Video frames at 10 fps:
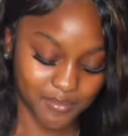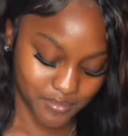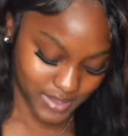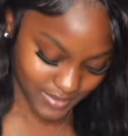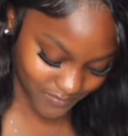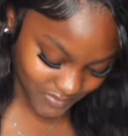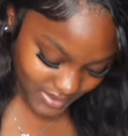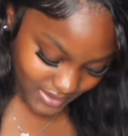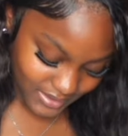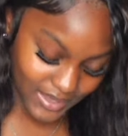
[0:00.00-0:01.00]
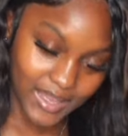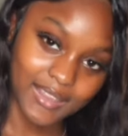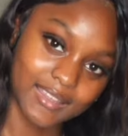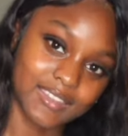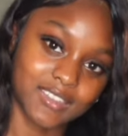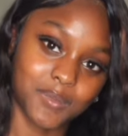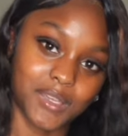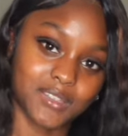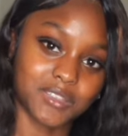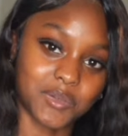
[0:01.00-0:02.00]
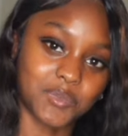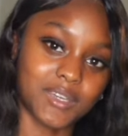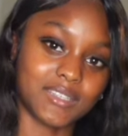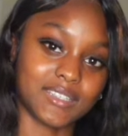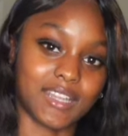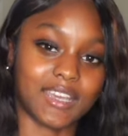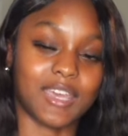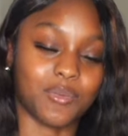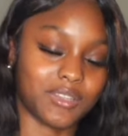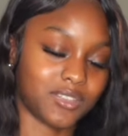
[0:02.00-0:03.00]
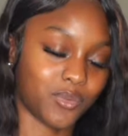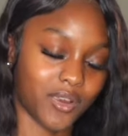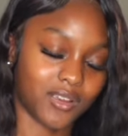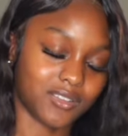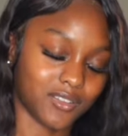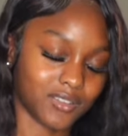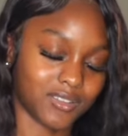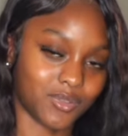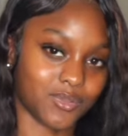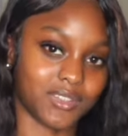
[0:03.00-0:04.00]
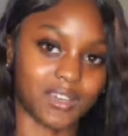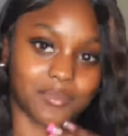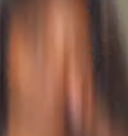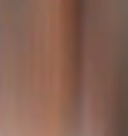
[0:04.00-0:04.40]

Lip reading: But yeah, I like this pants so much, and I can't wait to wear it during the school time.